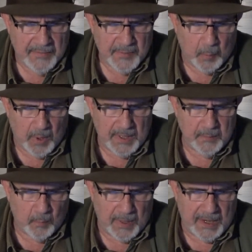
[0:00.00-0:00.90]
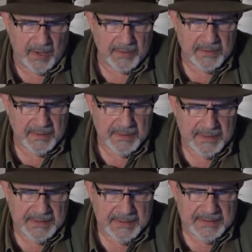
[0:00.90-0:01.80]
the one where
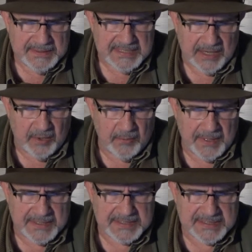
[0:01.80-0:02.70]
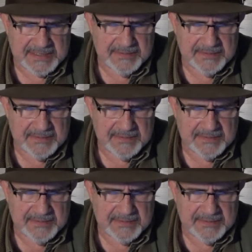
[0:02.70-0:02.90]
terrorists